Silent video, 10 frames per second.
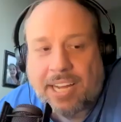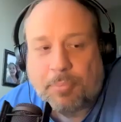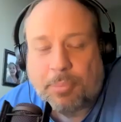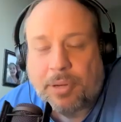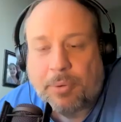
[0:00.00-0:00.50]

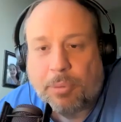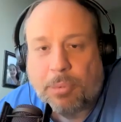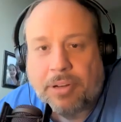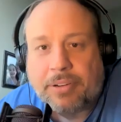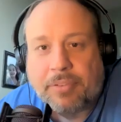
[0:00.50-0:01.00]
got Pitt
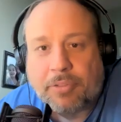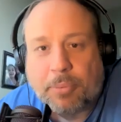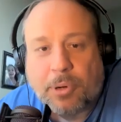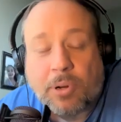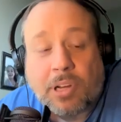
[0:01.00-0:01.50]
rebounding from
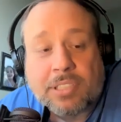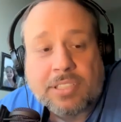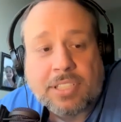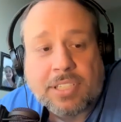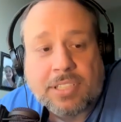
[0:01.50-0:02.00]
their loss.
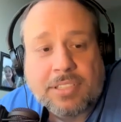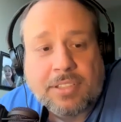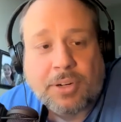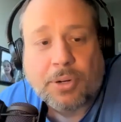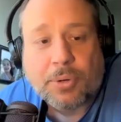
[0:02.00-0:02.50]

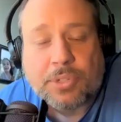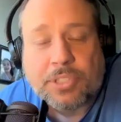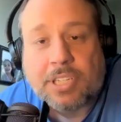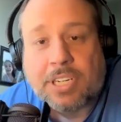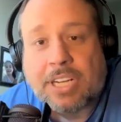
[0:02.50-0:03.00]
Their coach
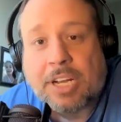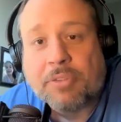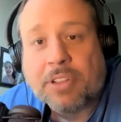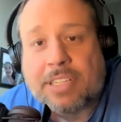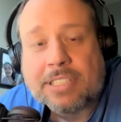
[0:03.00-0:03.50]
isn't going to allow
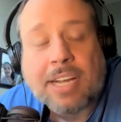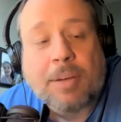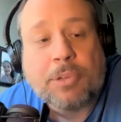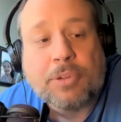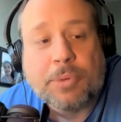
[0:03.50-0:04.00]
for that to
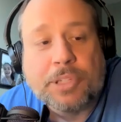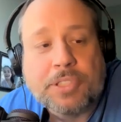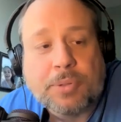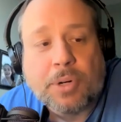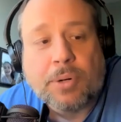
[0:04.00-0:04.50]
happen 2 weeks
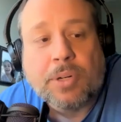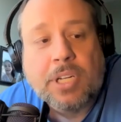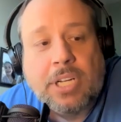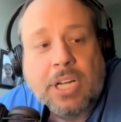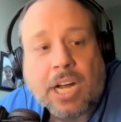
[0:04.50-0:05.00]
in a row.
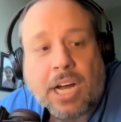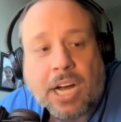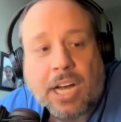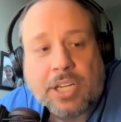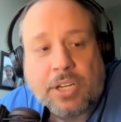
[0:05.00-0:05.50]

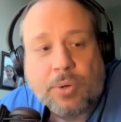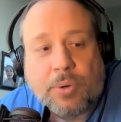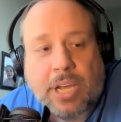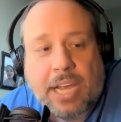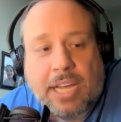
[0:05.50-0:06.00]

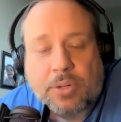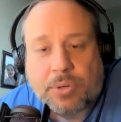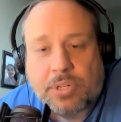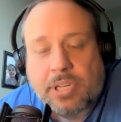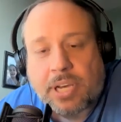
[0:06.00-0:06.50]
Duke at
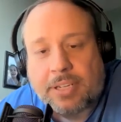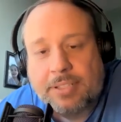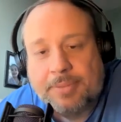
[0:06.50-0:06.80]
Georgia Tech.